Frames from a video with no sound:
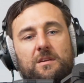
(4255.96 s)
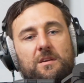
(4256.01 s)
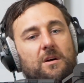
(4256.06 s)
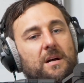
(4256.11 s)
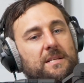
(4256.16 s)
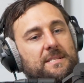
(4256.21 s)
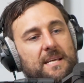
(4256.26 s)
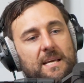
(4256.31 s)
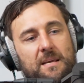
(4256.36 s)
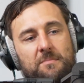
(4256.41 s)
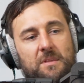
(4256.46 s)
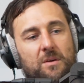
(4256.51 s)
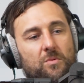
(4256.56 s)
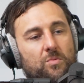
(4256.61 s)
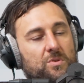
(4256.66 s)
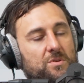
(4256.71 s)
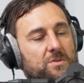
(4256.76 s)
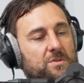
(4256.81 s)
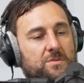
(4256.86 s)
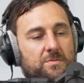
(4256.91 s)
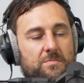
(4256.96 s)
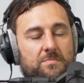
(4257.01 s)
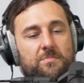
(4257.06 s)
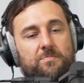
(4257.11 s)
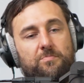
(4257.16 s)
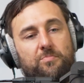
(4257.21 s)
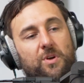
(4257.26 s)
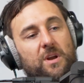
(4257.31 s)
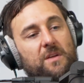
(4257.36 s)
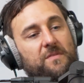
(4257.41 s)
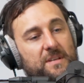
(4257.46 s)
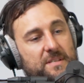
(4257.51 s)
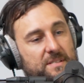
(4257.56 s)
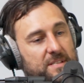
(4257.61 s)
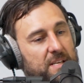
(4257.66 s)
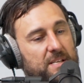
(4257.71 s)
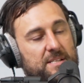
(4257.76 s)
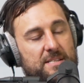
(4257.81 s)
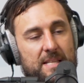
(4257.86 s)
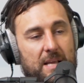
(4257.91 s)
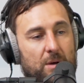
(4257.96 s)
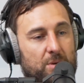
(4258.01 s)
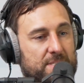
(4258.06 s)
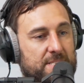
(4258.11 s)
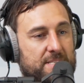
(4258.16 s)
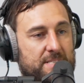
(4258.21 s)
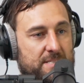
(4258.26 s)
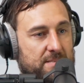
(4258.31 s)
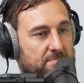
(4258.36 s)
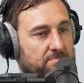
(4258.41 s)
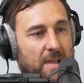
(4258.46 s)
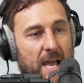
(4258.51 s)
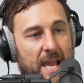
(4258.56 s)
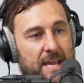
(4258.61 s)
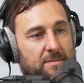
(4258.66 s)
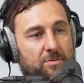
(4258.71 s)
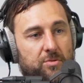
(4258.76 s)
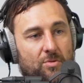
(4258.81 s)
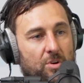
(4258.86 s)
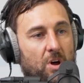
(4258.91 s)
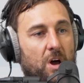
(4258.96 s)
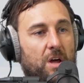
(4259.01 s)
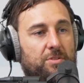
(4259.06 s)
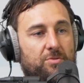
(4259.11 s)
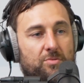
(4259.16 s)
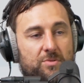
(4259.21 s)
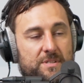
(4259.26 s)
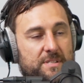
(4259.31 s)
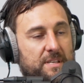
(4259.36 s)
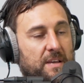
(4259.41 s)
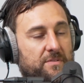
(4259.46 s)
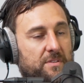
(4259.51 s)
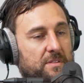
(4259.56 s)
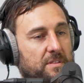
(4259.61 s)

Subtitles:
A team that was previous season, they was 8th or 9th or 7th,